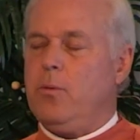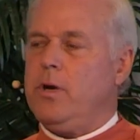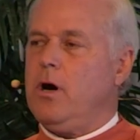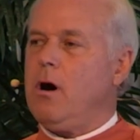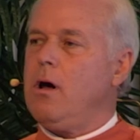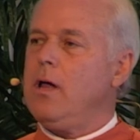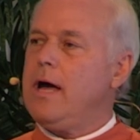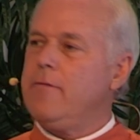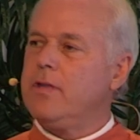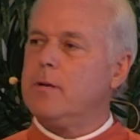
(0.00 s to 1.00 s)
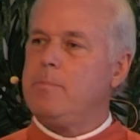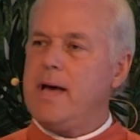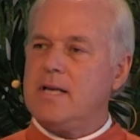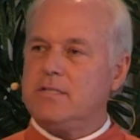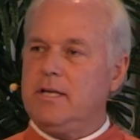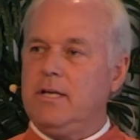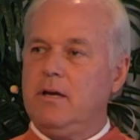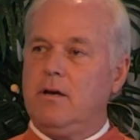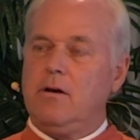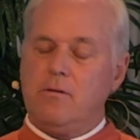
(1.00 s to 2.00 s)
But we all have the
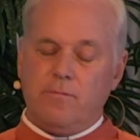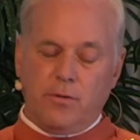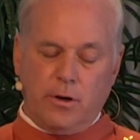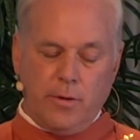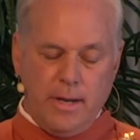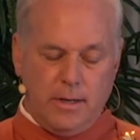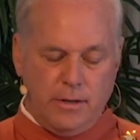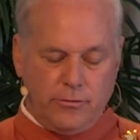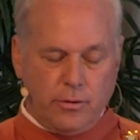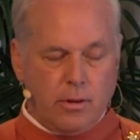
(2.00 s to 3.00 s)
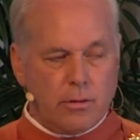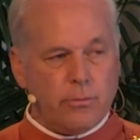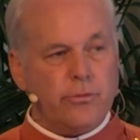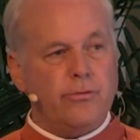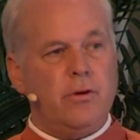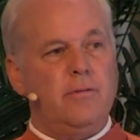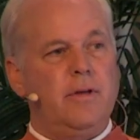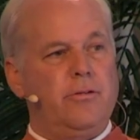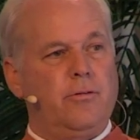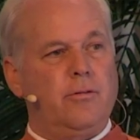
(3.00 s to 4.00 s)
capacity for greatness through
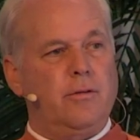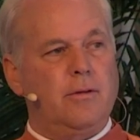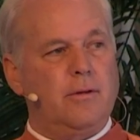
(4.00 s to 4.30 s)
service.